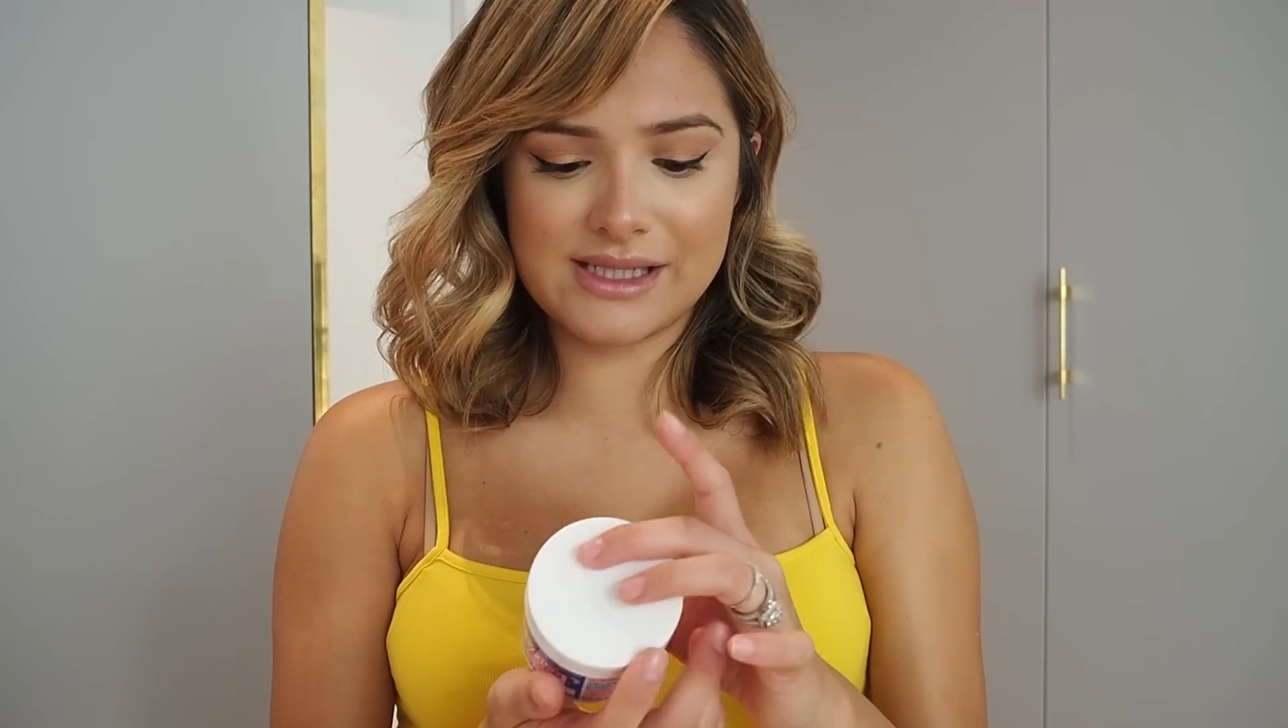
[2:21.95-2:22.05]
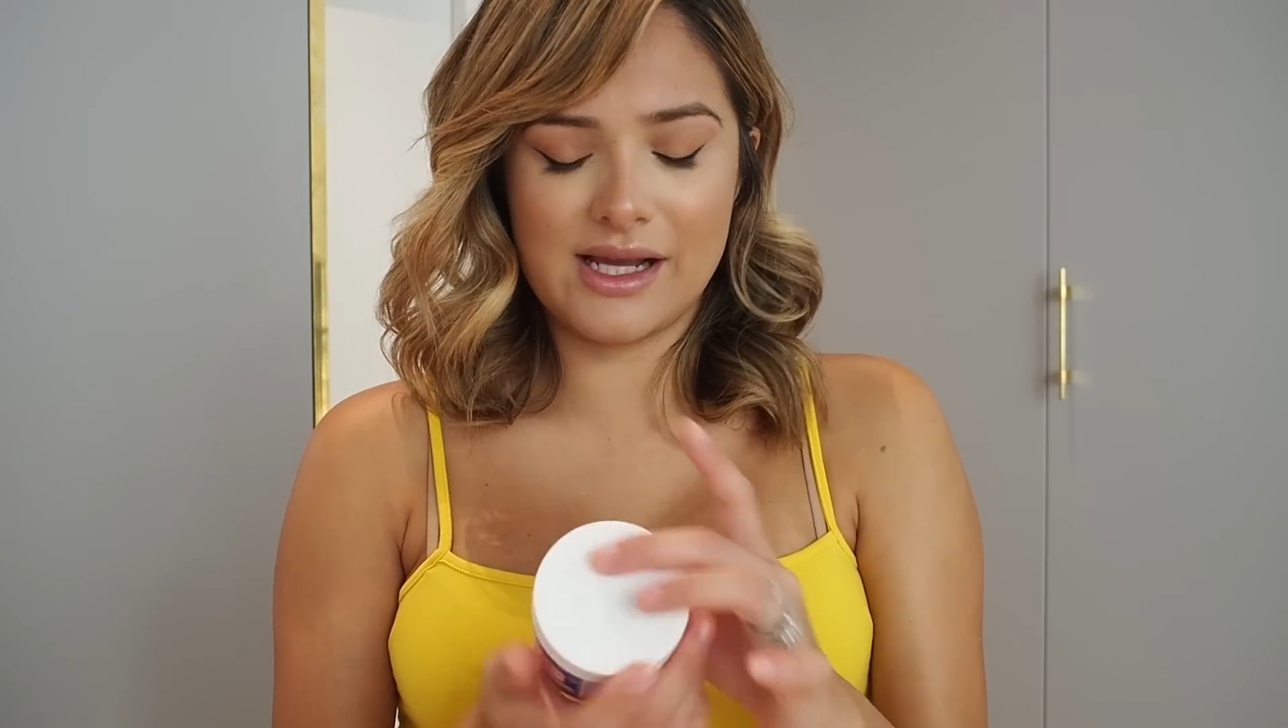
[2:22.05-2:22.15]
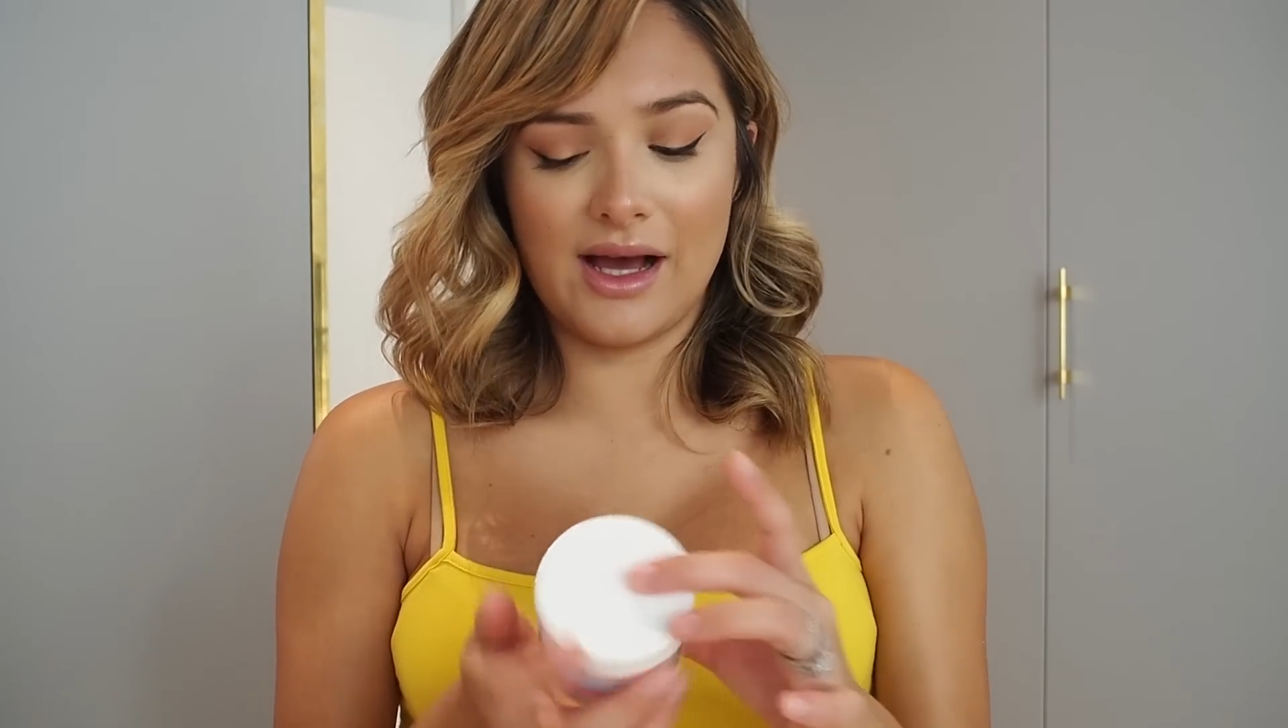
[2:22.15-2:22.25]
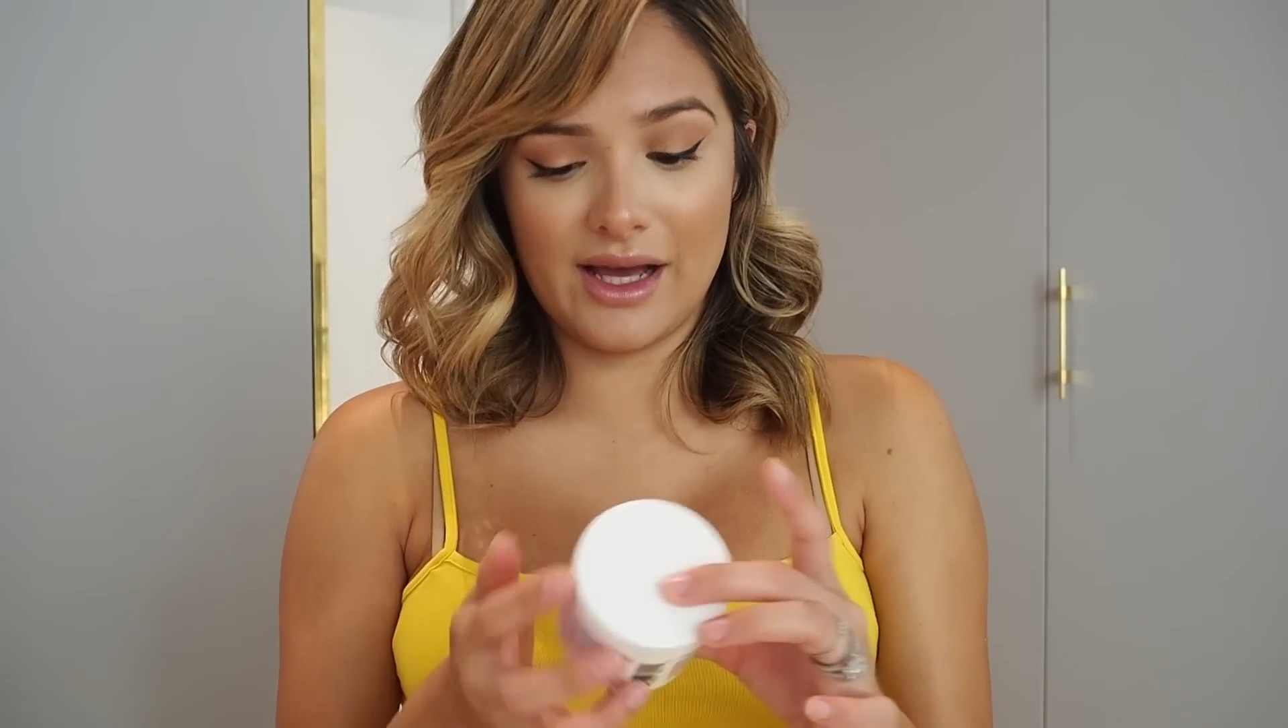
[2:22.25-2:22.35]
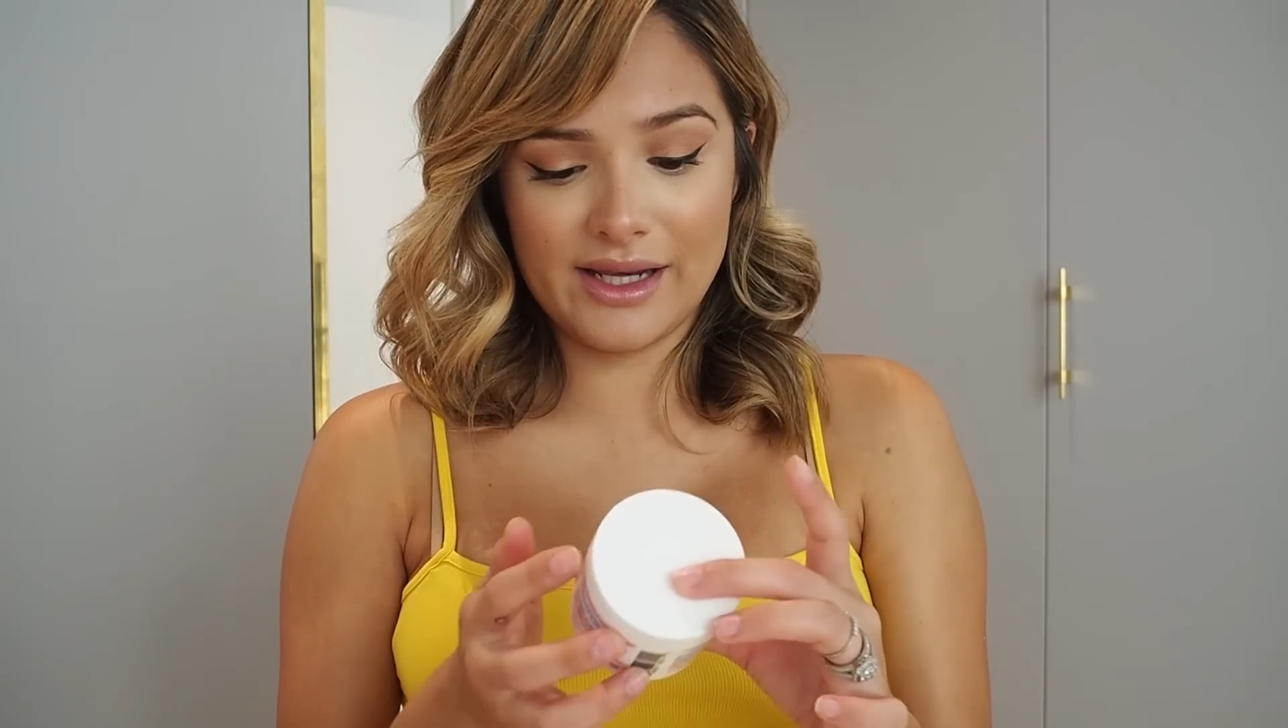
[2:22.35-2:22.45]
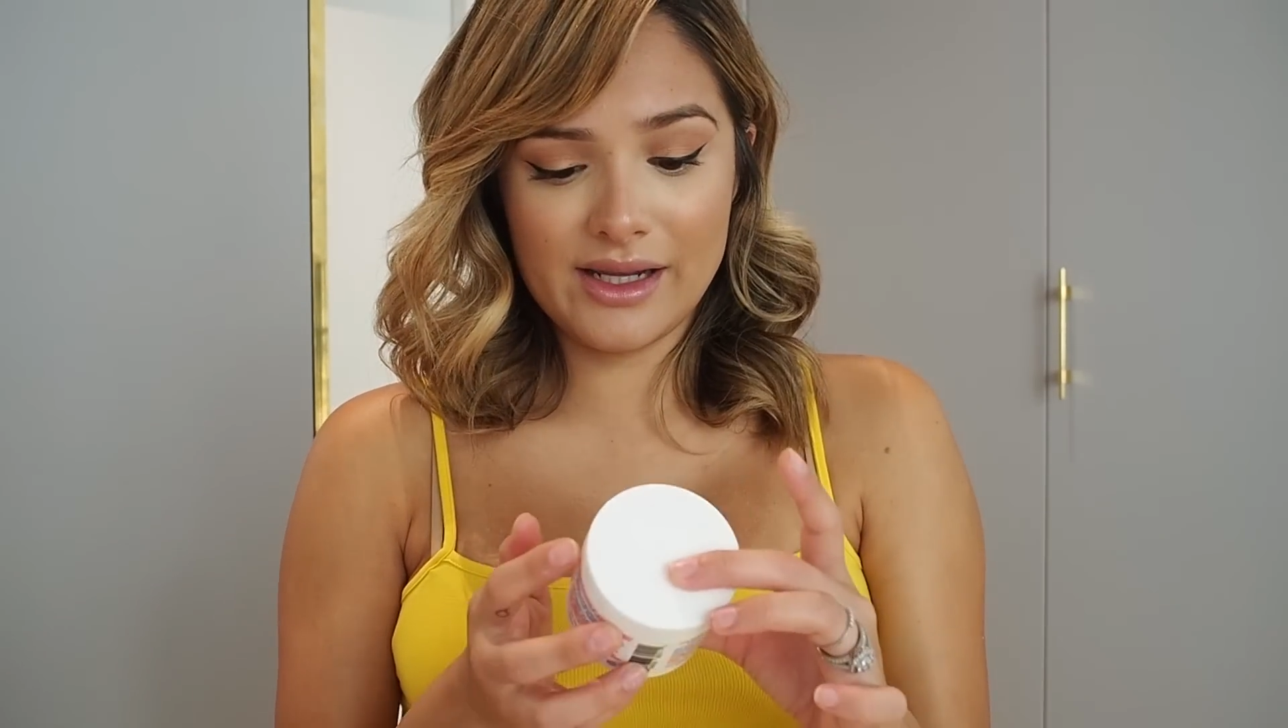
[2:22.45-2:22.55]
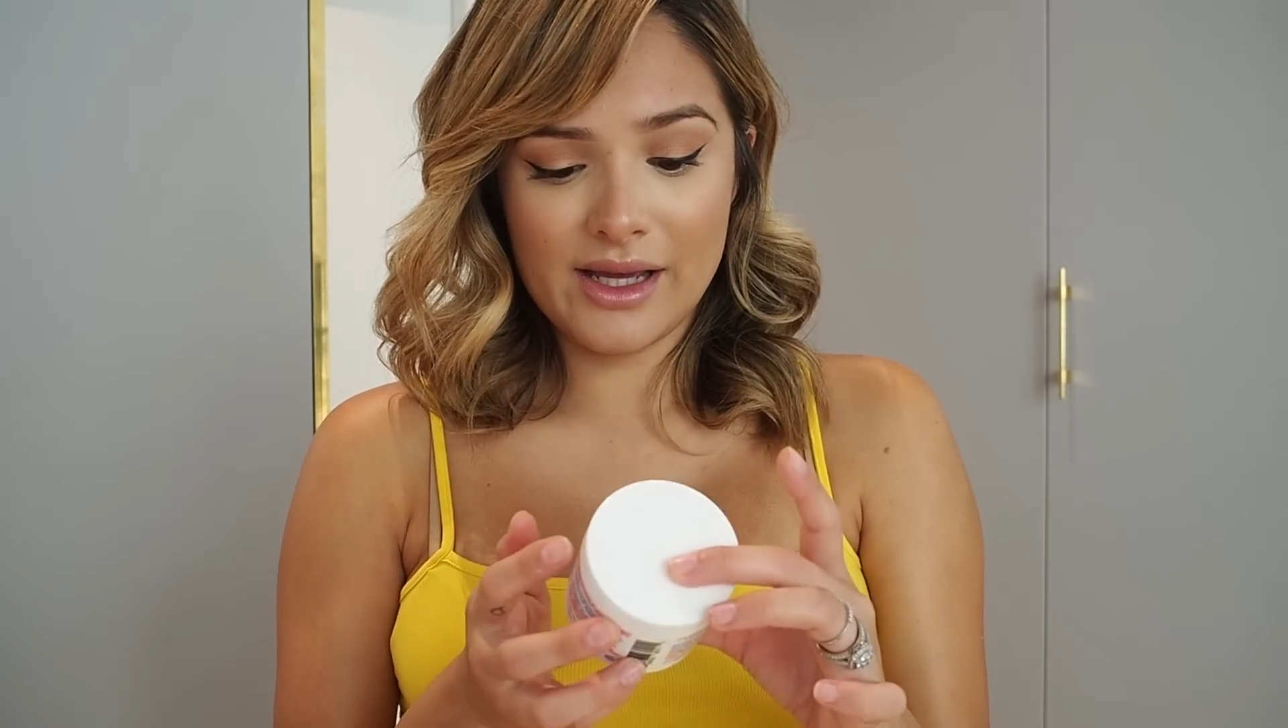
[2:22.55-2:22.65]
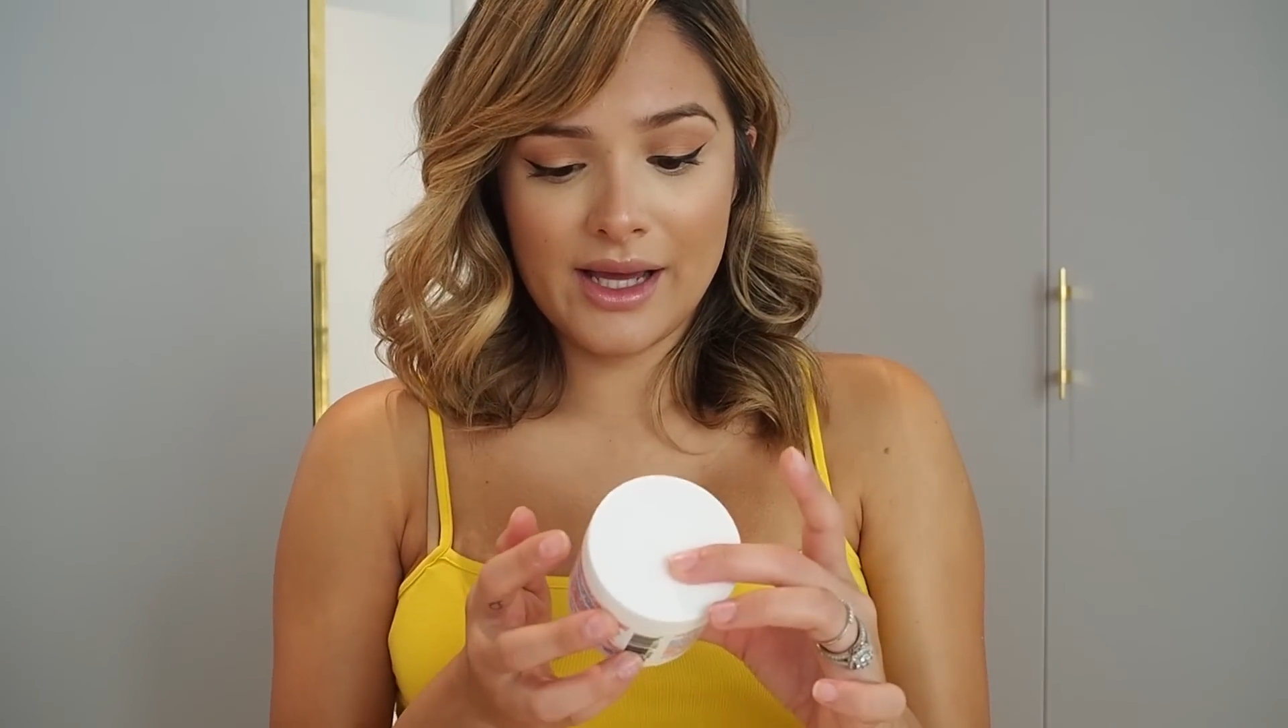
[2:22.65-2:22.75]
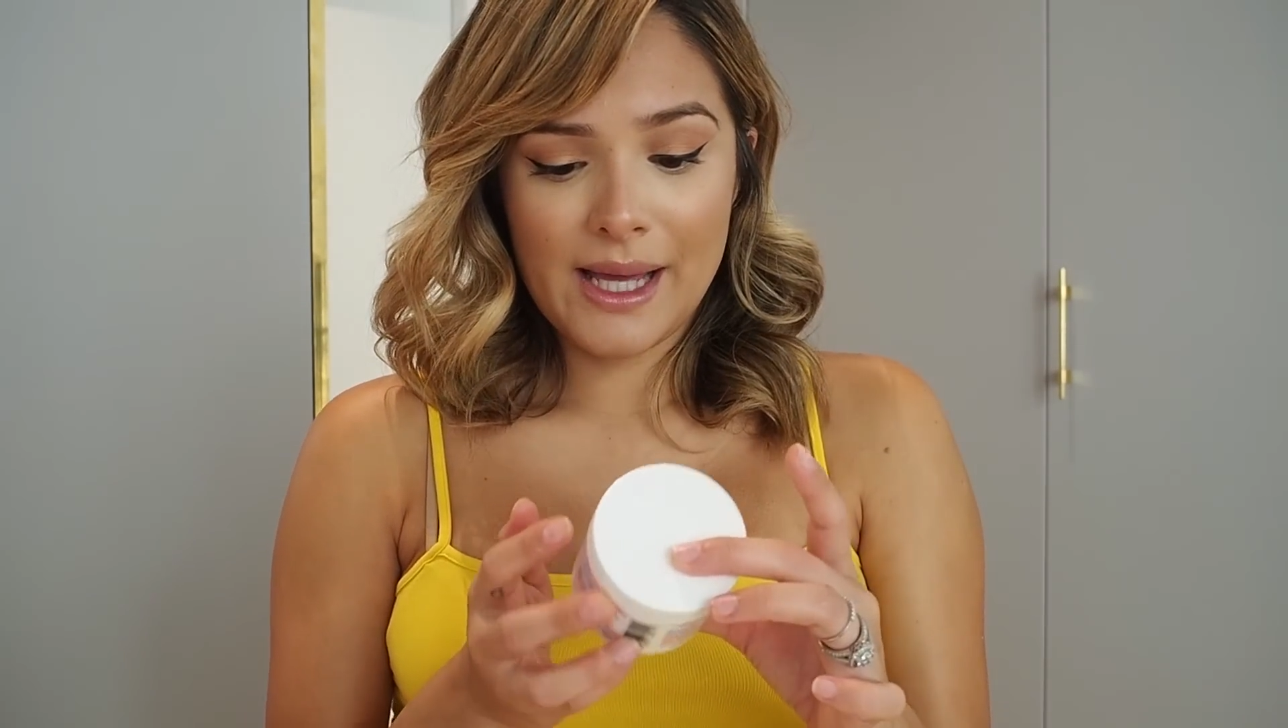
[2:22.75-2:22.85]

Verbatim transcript: ton,